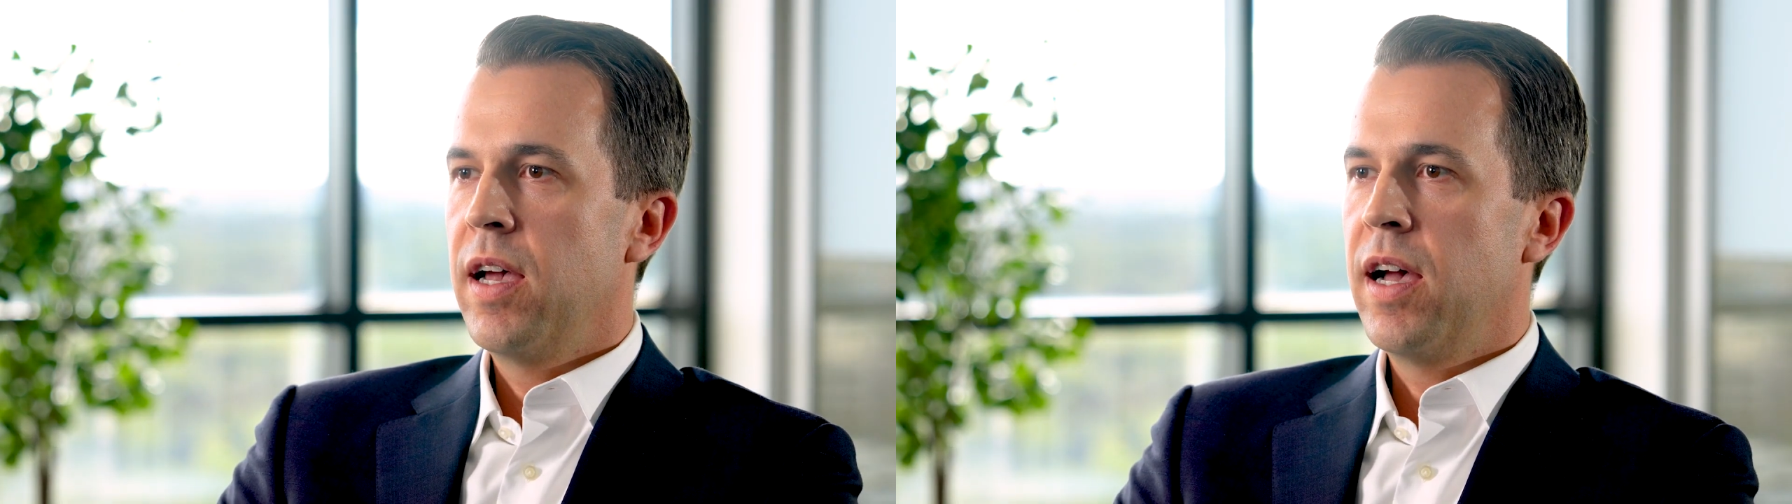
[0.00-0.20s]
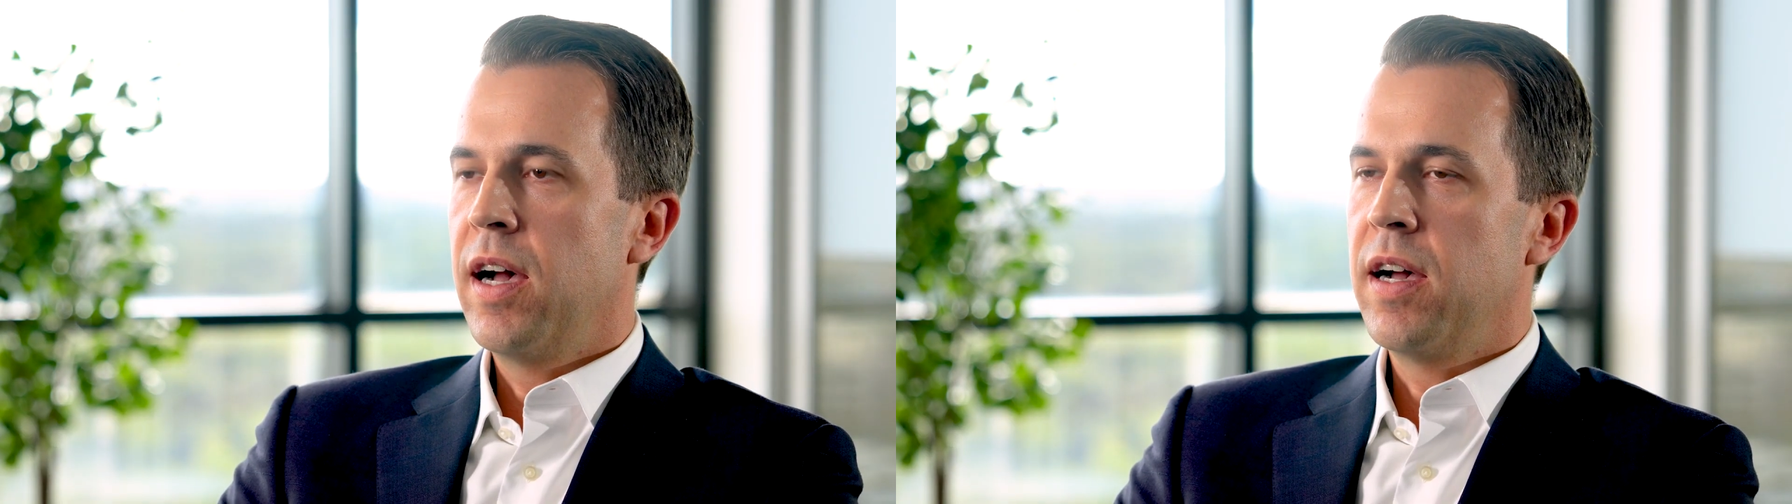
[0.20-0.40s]

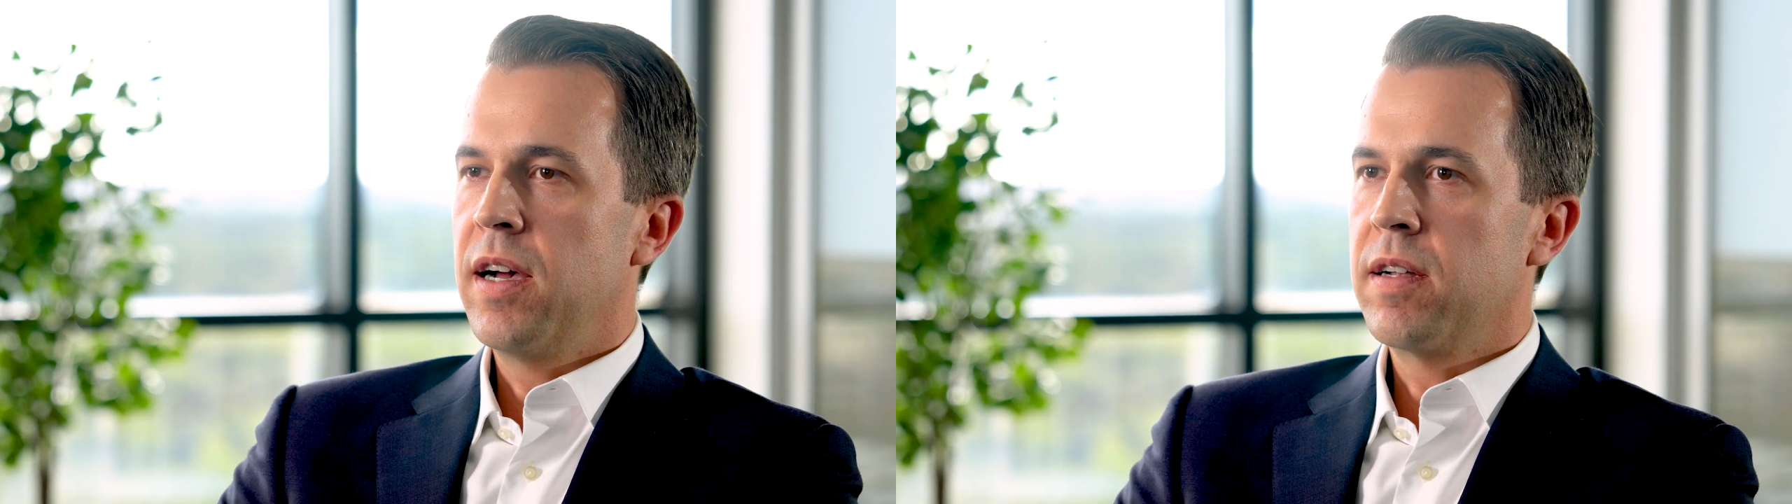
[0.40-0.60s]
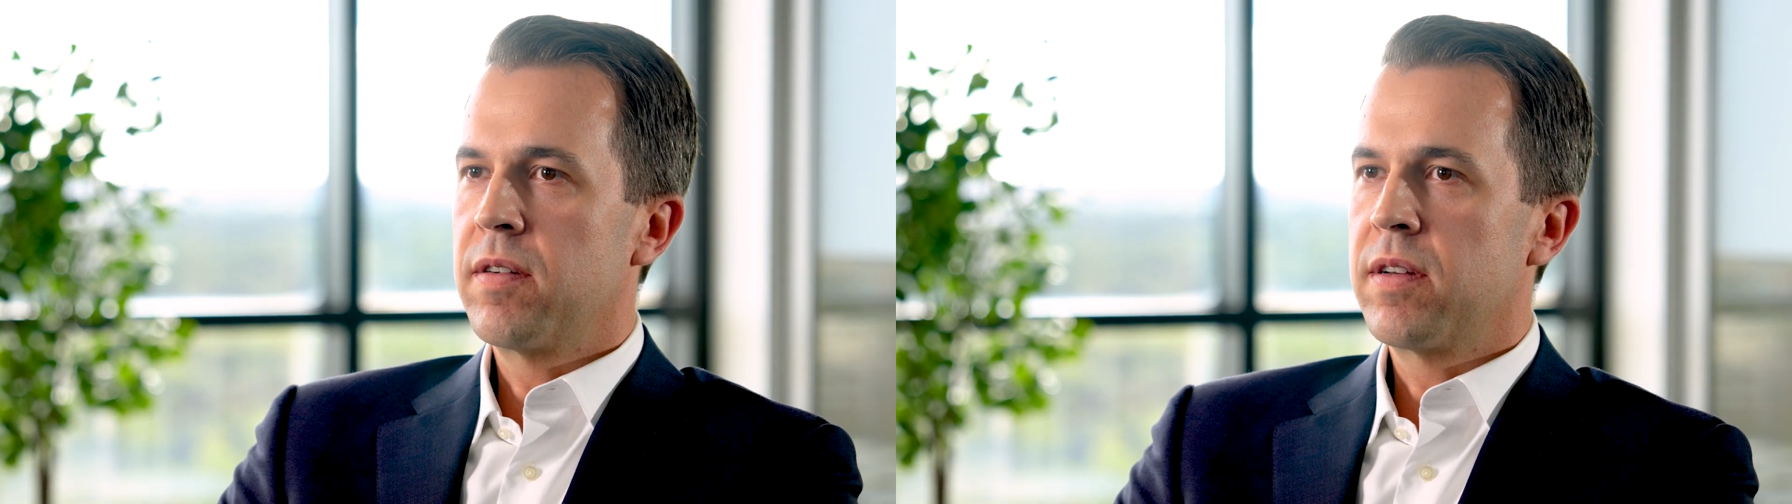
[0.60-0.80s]

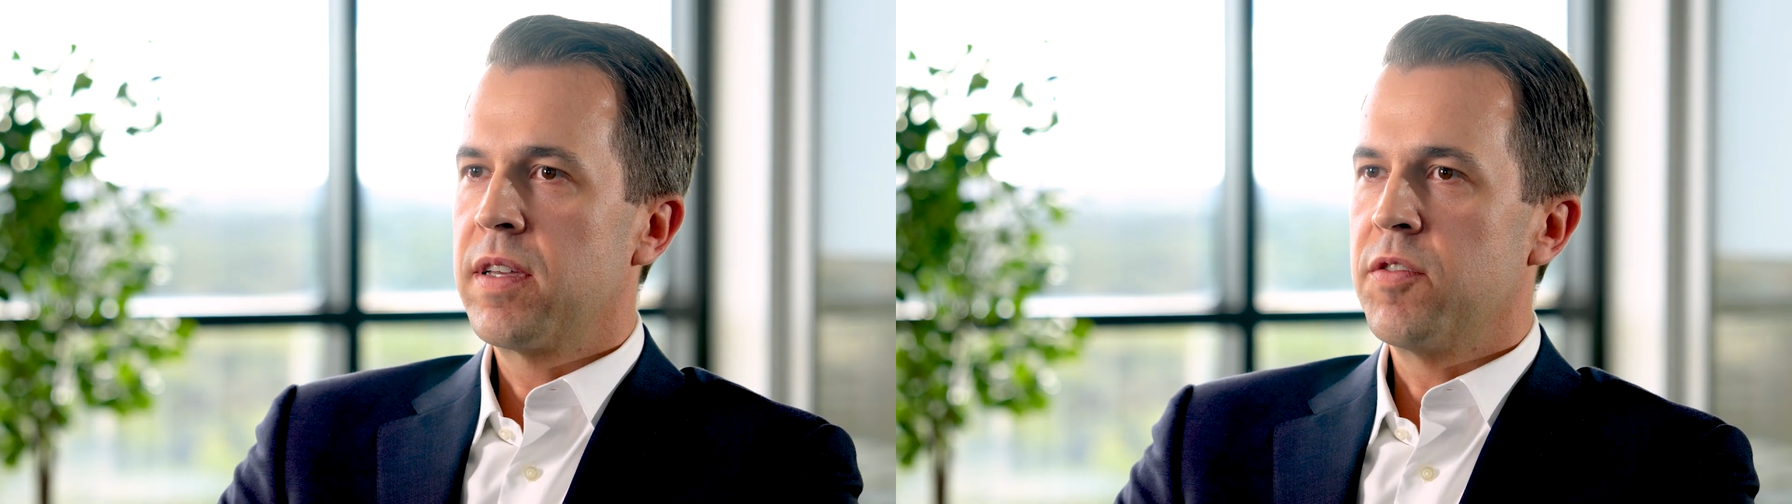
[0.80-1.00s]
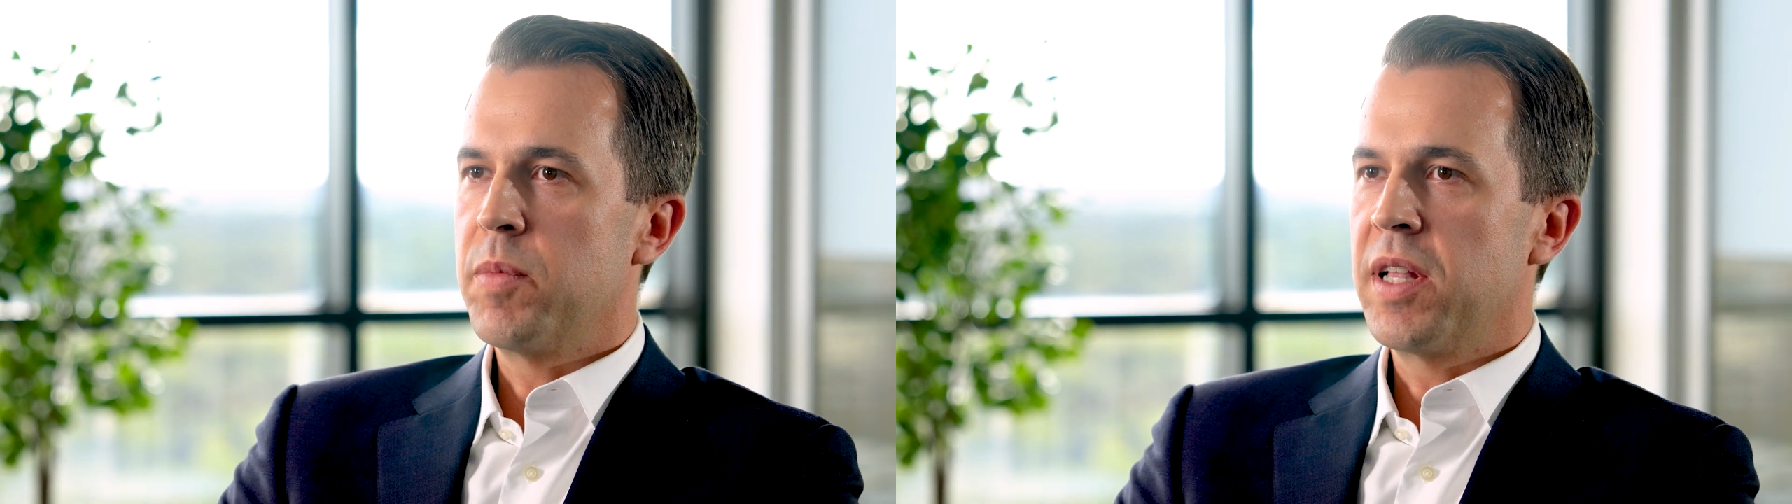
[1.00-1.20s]
It
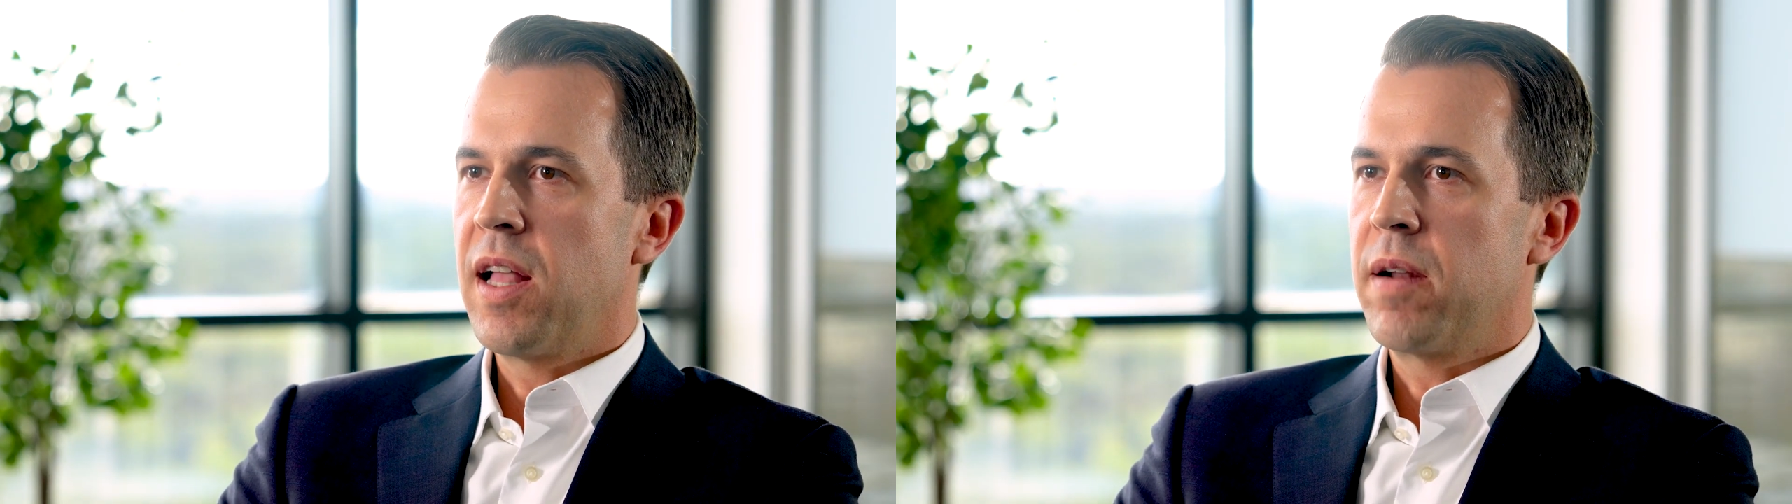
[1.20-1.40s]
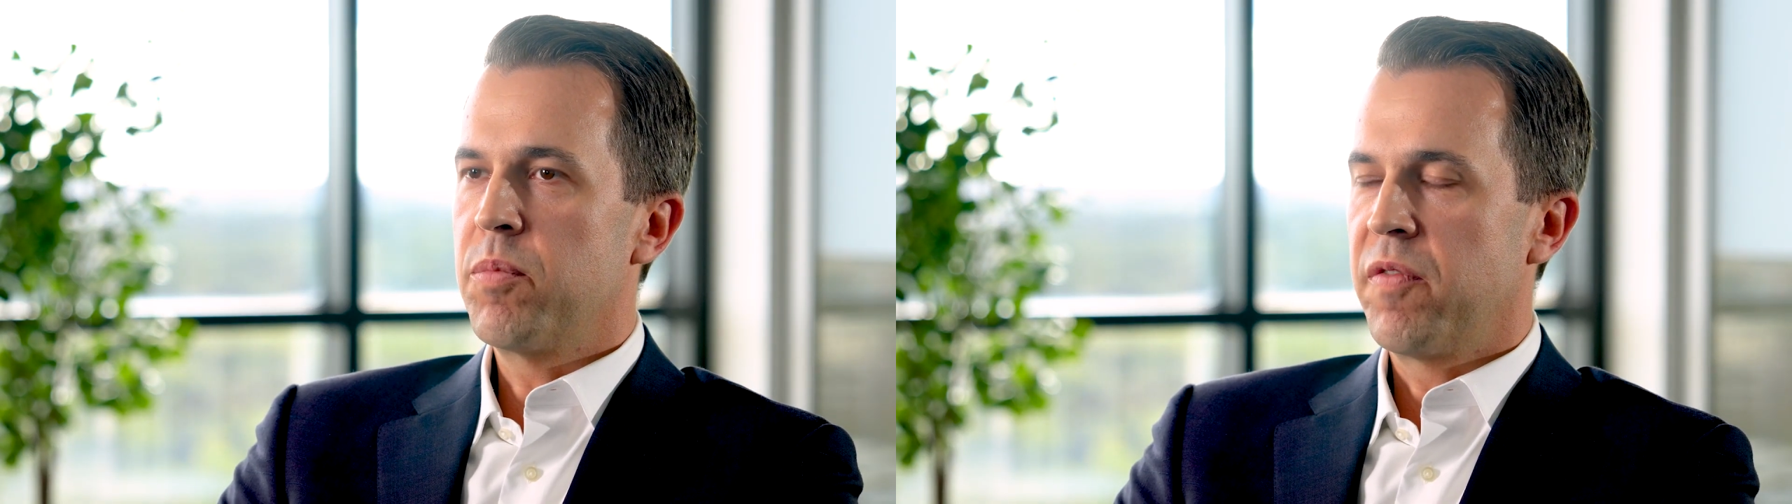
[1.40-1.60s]
gives me a lot of